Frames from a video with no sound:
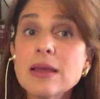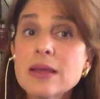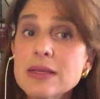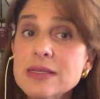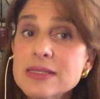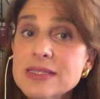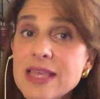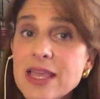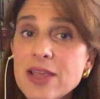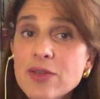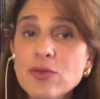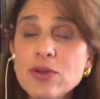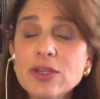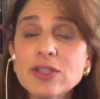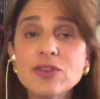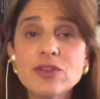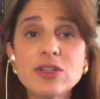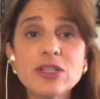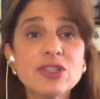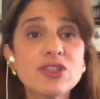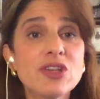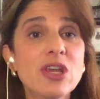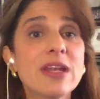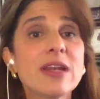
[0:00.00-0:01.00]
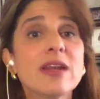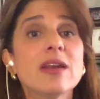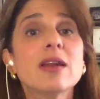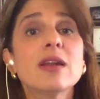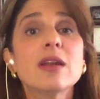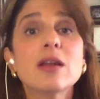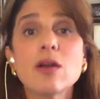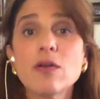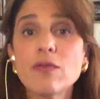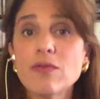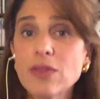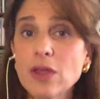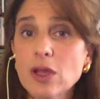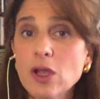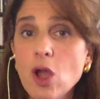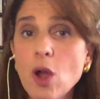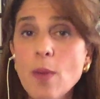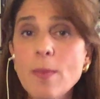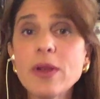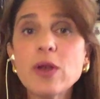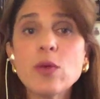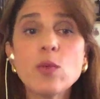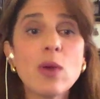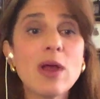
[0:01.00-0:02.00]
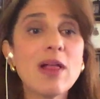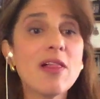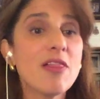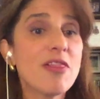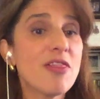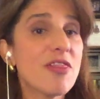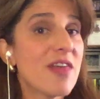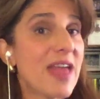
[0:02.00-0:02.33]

Secretary General of the Commonwealth,